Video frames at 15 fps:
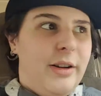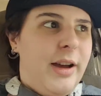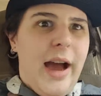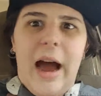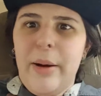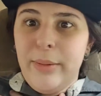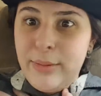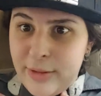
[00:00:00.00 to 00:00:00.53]

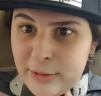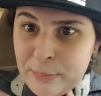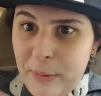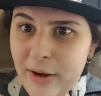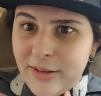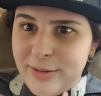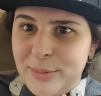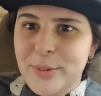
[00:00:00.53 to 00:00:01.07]
How is this
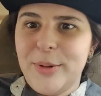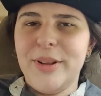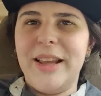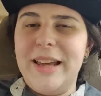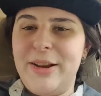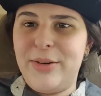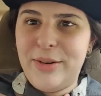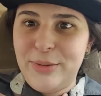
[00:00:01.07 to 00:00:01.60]
possible?
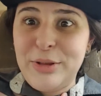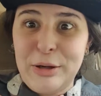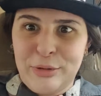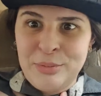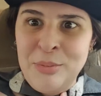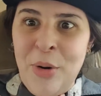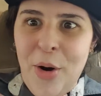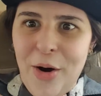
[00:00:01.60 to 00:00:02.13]
Like,
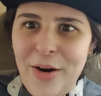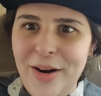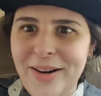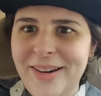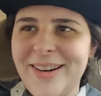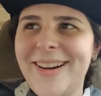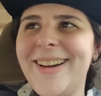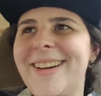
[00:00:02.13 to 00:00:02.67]
there's more?